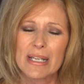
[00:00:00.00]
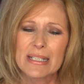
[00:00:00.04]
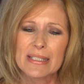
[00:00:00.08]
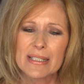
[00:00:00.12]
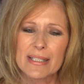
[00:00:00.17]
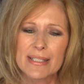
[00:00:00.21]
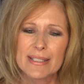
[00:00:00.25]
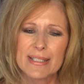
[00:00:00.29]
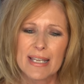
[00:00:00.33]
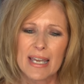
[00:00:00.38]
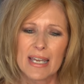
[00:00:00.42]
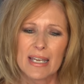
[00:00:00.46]

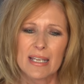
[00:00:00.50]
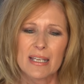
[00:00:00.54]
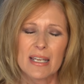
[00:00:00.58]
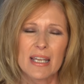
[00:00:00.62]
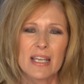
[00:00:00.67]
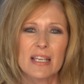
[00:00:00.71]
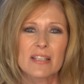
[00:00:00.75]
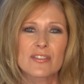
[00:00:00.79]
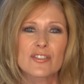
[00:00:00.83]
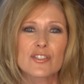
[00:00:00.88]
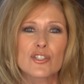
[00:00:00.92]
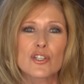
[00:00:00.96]
instead
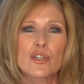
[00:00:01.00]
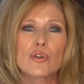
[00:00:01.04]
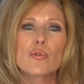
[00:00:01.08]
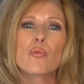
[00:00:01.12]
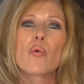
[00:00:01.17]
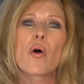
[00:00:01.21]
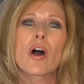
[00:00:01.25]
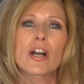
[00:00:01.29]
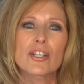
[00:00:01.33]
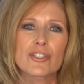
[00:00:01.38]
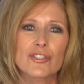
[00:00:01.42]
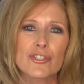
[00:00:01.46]
is to
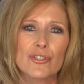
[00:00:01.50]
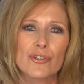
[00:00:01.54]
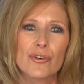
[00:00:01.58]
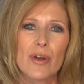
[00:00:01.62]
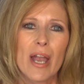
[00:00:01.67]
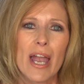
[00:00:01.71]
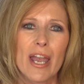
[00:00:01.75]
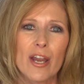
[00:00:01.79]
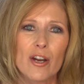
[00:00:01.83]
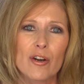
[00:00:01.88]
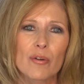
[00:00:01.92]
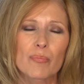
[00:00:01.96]
wash your
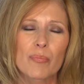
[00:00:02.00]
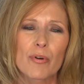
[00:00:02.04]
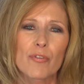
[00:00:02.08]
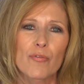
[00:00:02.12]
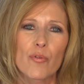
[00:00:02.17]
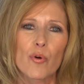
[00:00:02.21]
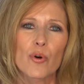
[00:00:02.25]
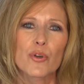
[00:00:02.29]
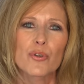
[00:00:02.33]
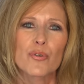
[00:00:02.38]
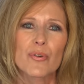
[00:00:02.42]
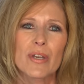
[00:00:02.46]
hair
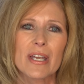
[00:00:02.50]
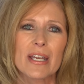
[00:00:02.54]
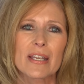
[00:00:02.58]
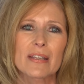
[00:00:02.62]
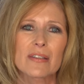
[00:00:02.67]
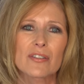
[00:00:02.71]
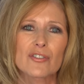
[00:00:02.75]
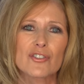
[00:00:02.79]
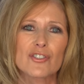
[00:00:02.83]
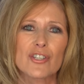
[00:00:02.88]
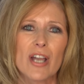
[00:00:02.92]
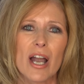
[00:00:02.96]
before you get
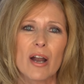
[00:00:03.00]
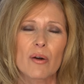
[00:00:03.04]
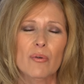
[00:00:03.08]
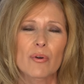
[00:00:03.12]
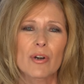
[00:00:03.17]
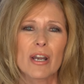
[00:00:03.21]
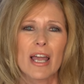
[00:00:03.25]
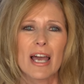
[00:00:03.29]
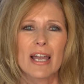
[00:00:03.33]
in the shower,